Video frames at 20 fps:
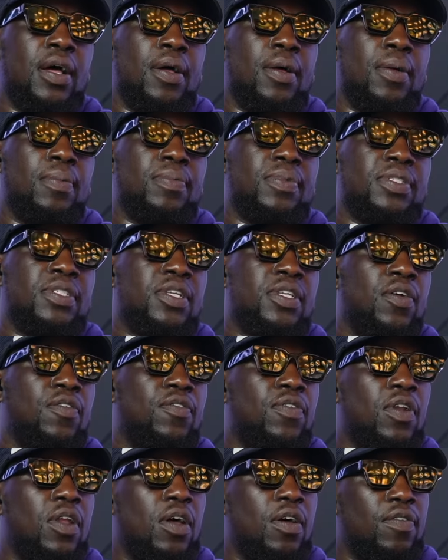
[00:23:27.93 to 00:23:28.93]

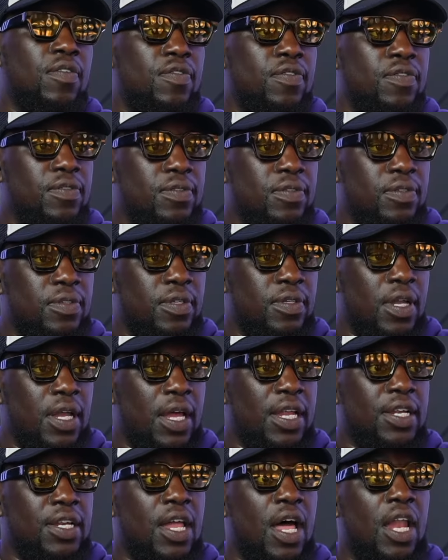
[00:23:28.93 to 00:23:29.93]
self-love
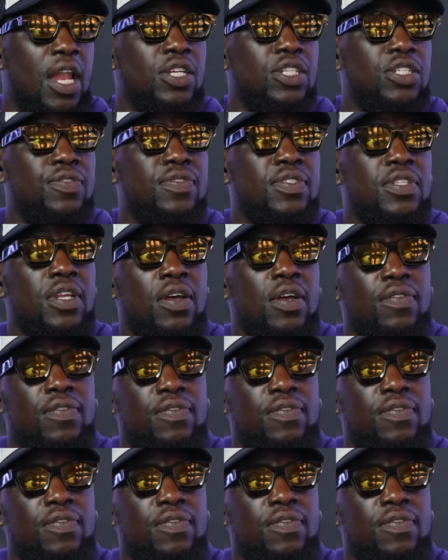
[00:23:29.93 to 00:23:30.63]
and knowledge of self.